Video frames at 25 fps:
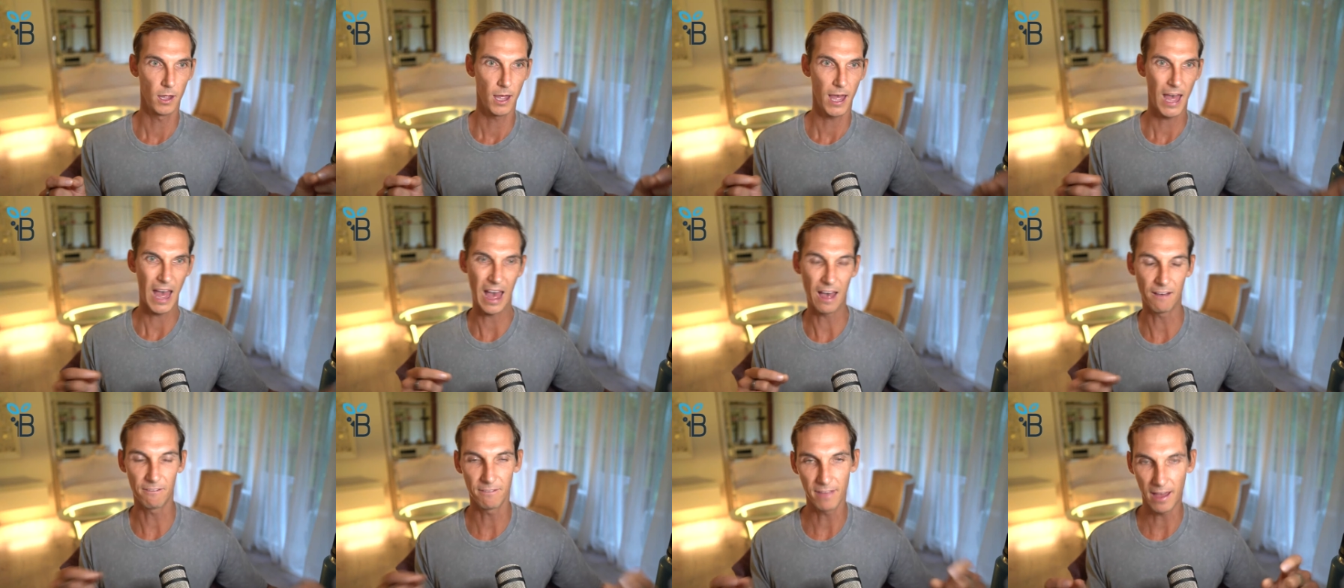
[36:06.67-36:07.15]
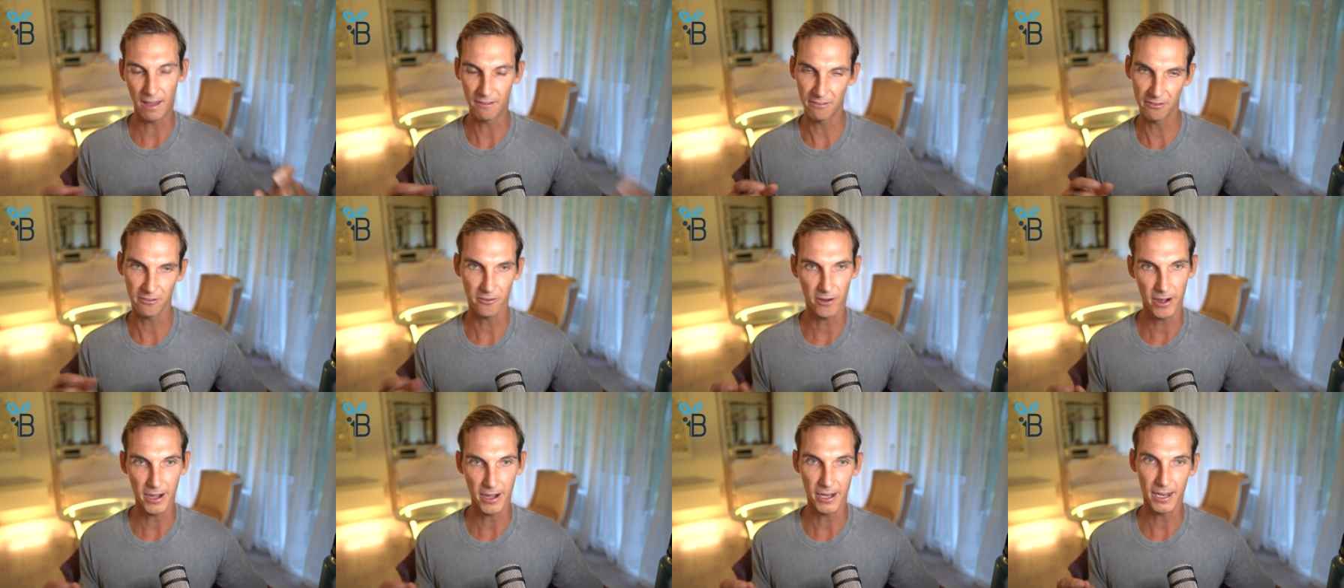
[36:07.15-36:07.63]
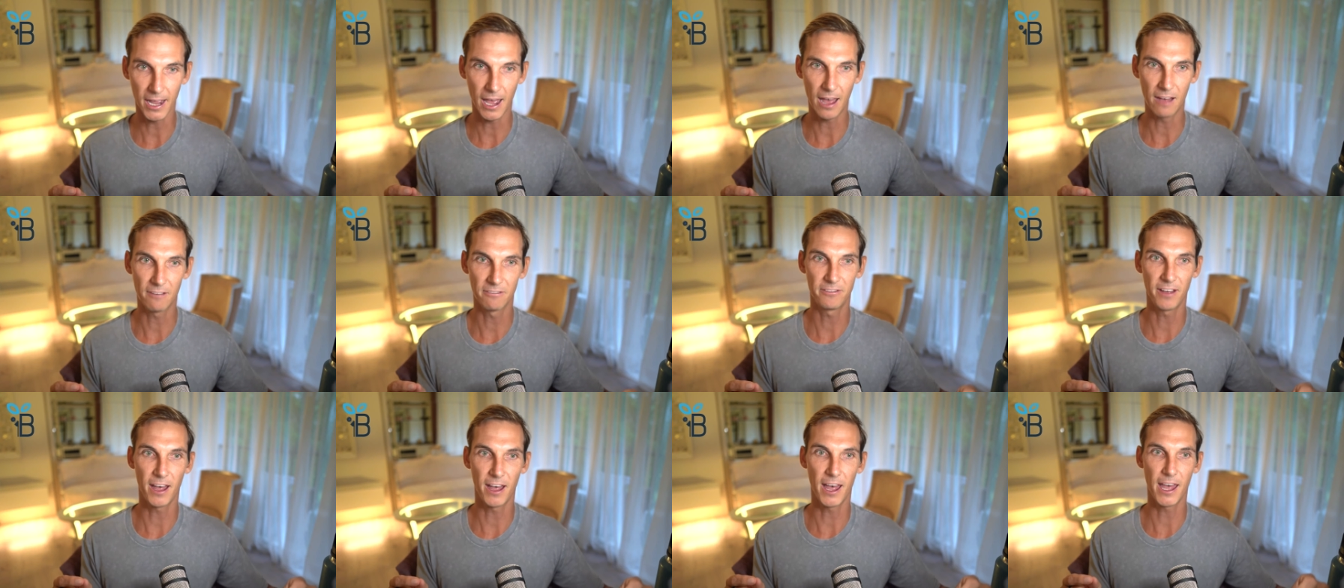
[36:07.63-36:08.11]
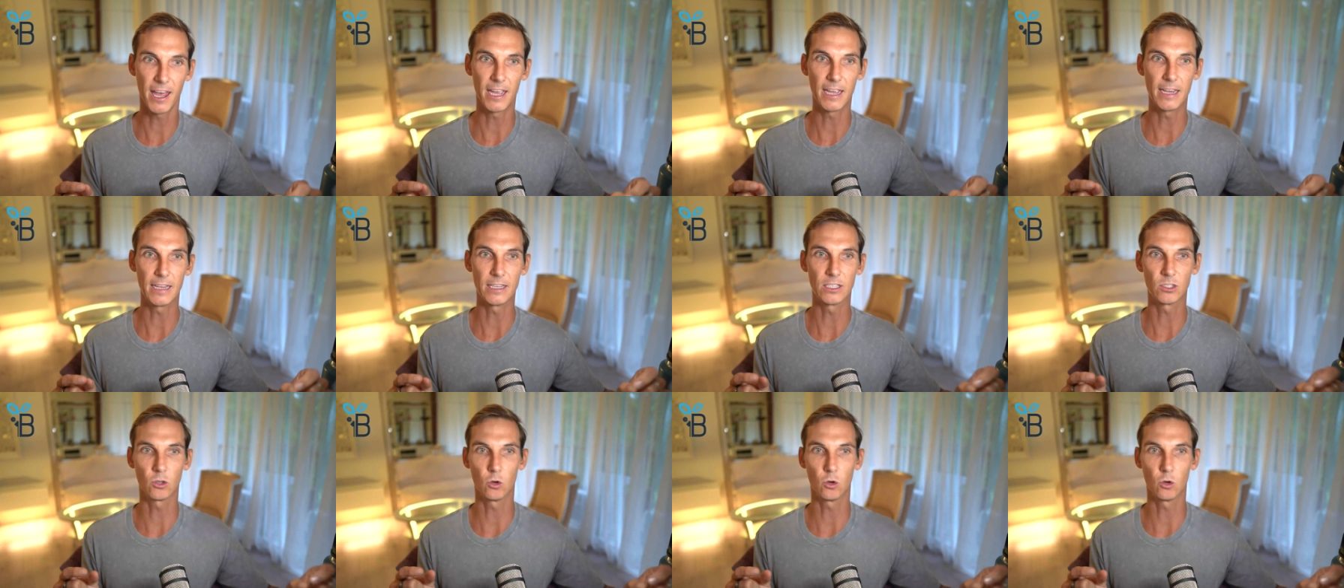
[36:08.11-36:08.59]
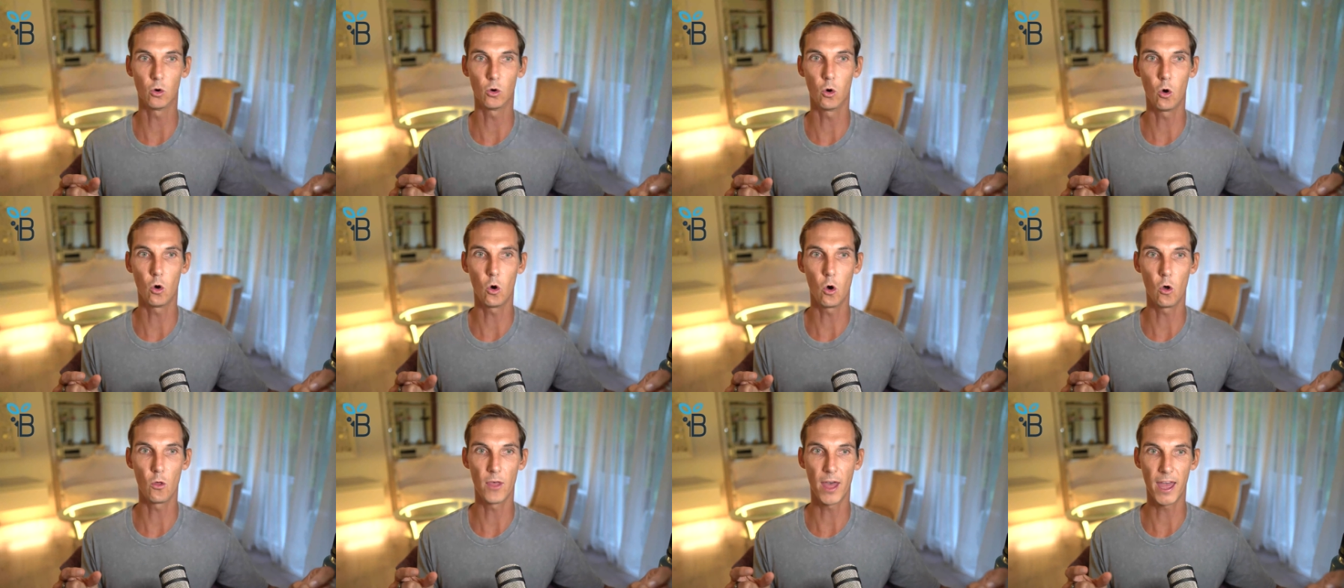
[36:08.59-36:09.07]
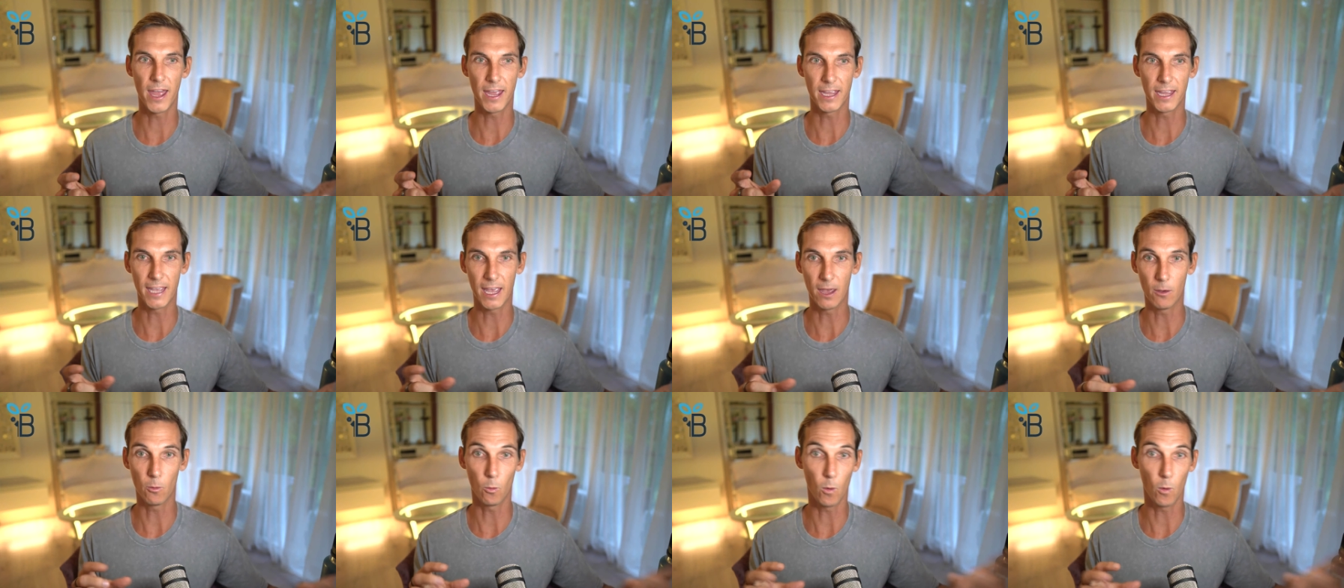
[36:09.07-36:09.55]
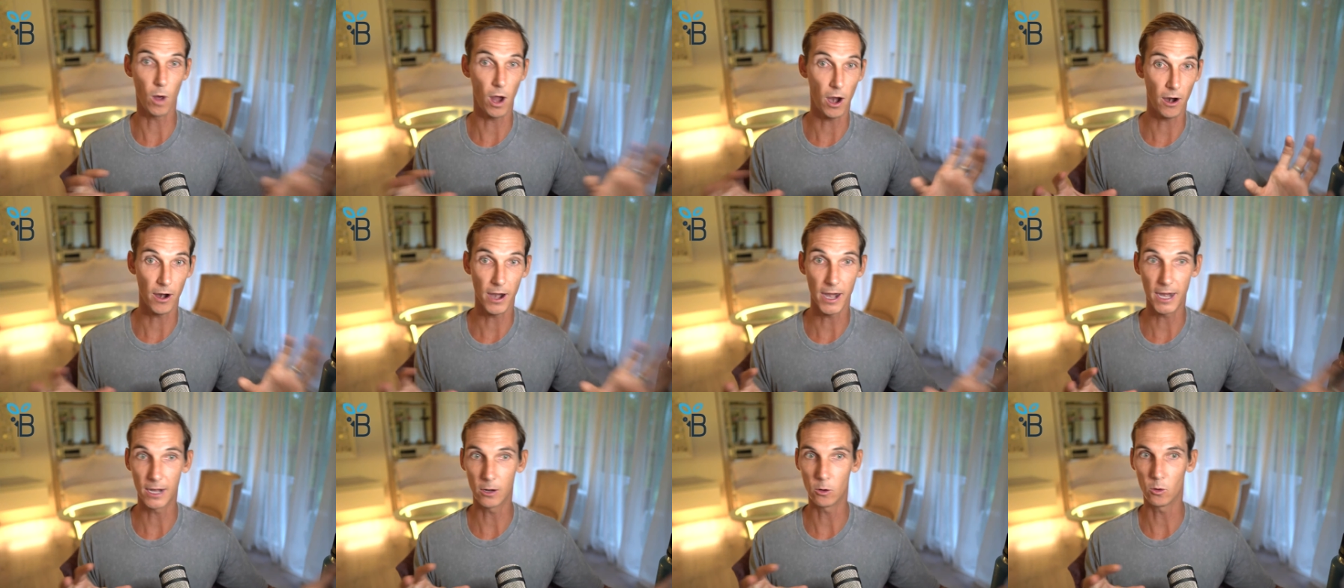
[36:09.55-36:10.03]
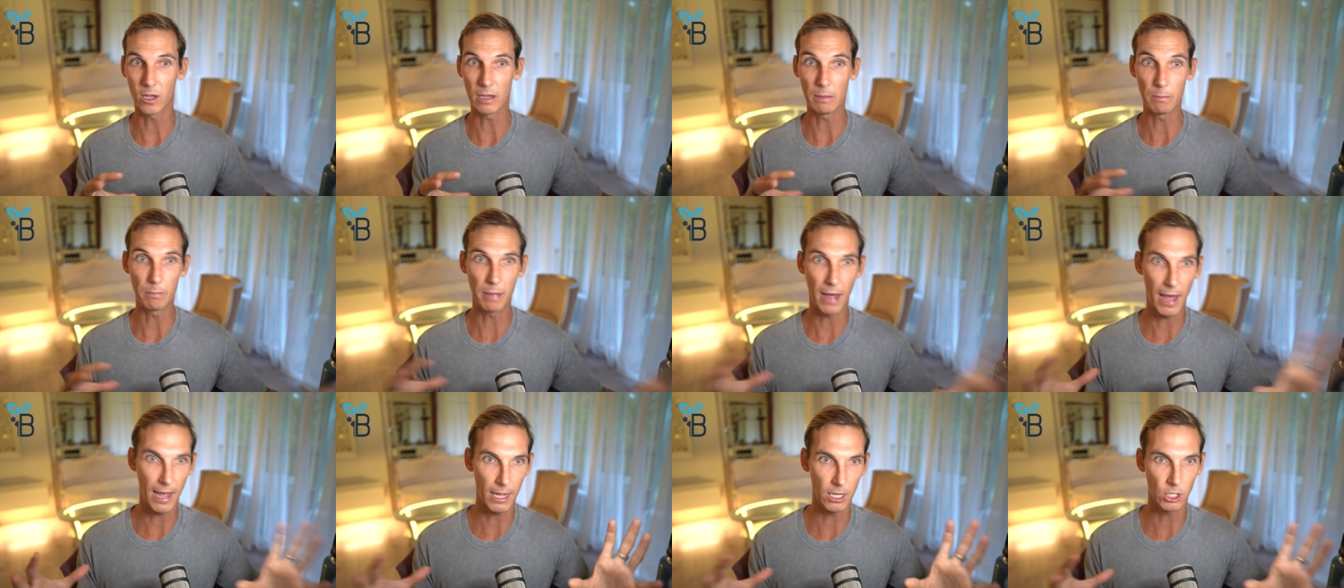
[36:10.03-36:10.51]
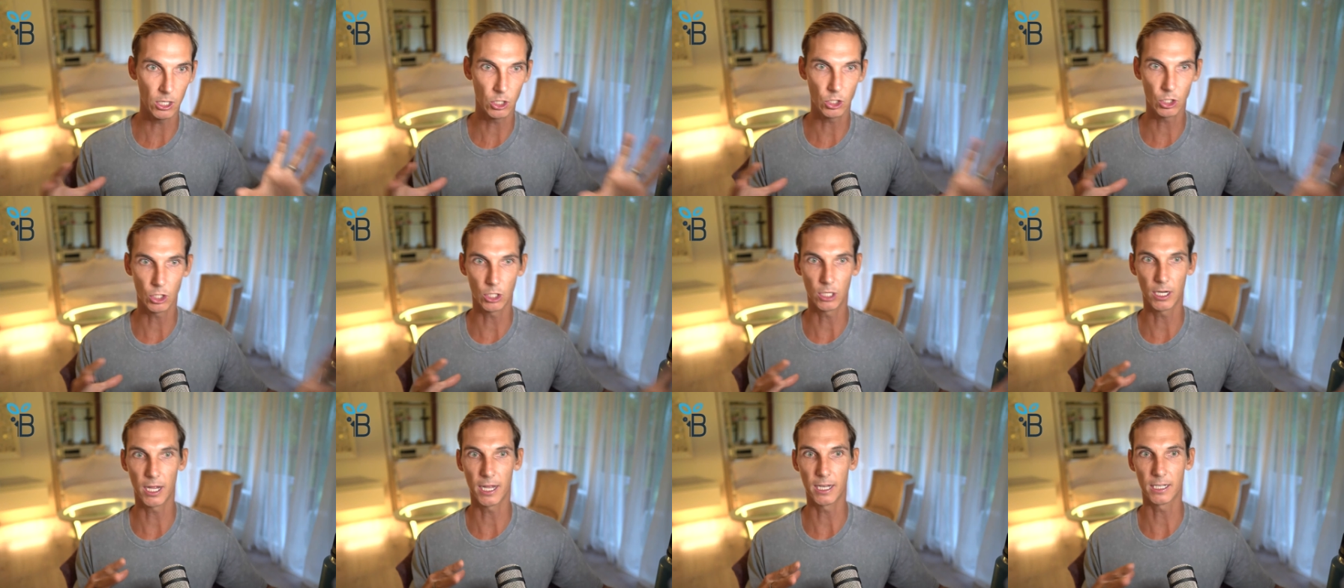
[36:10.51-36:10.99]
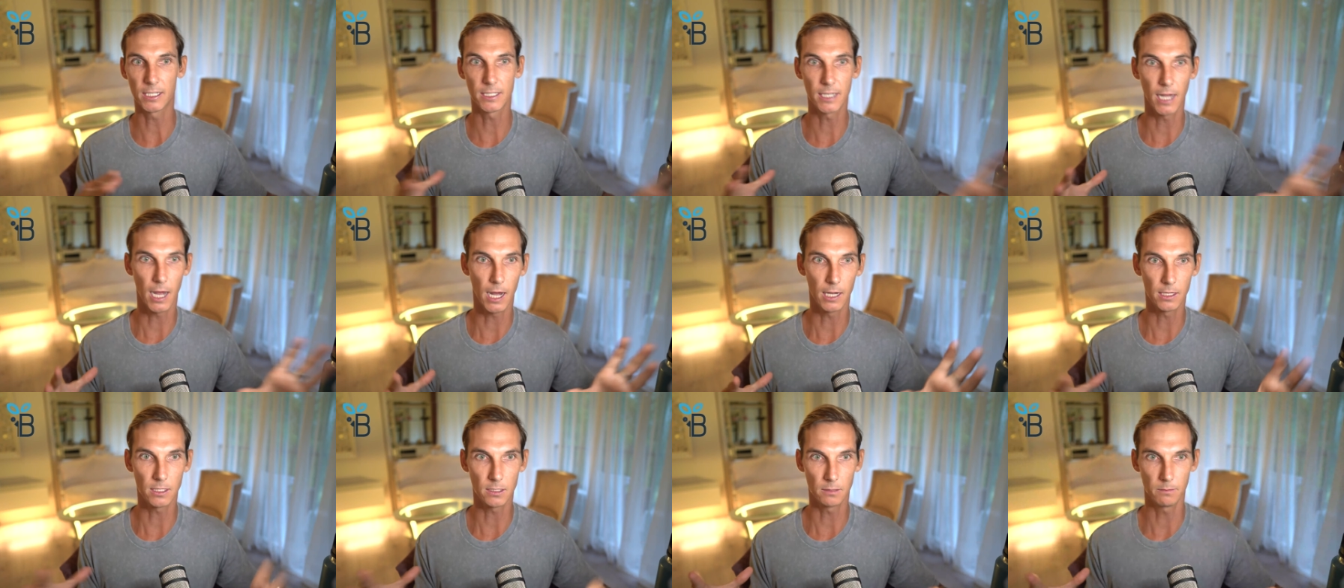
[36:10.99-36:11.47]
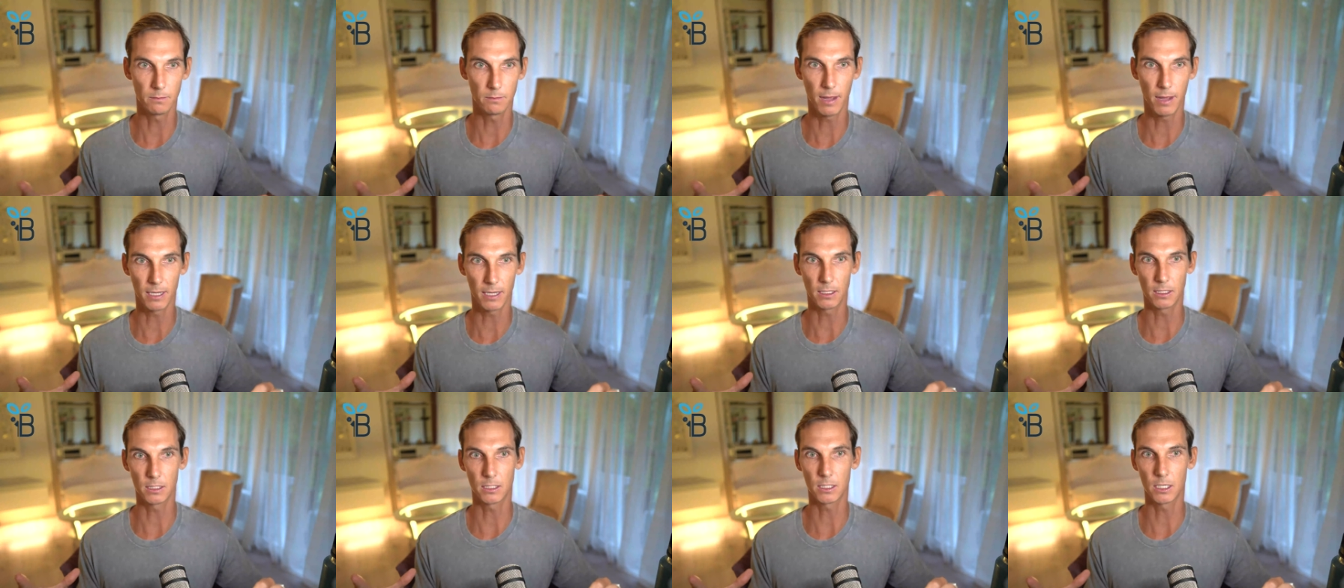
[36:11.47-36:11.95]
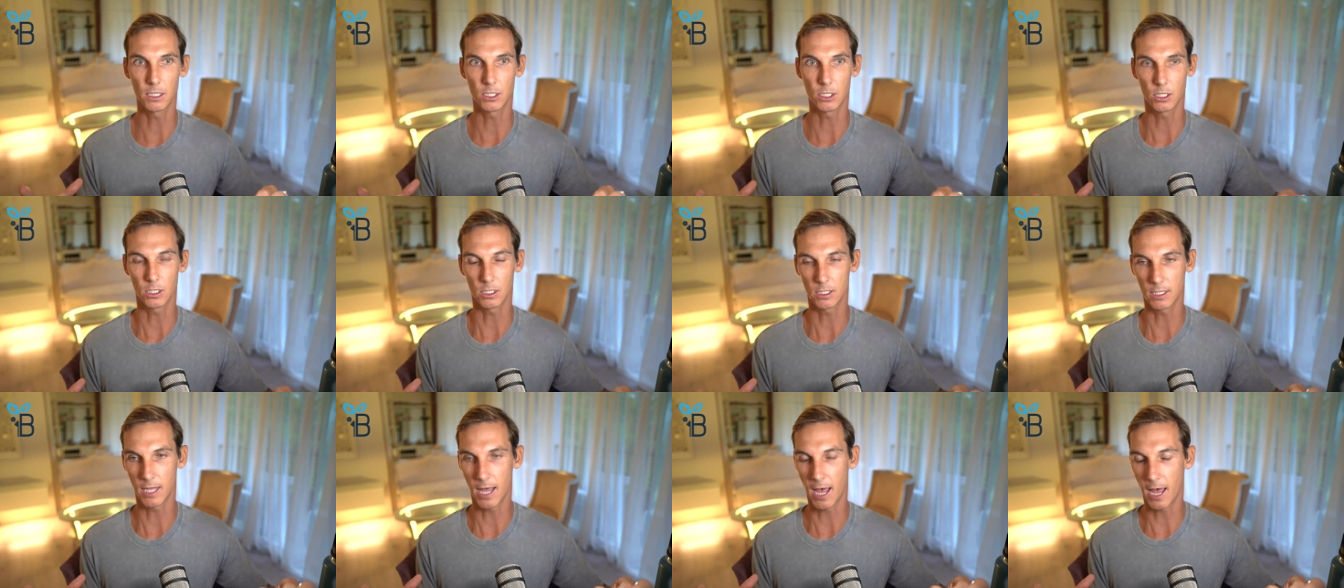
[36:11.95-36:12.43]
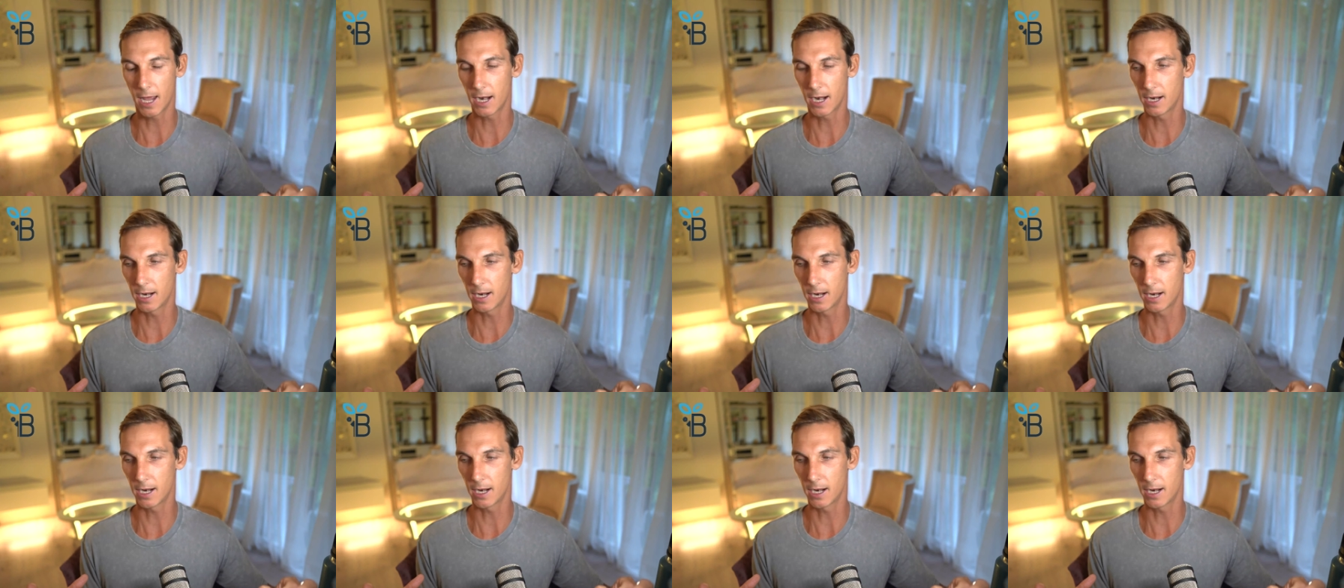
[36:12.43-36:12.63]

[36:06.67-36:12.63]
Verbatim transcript: have that freak out phase or they get worried or impatient and start to make decisions that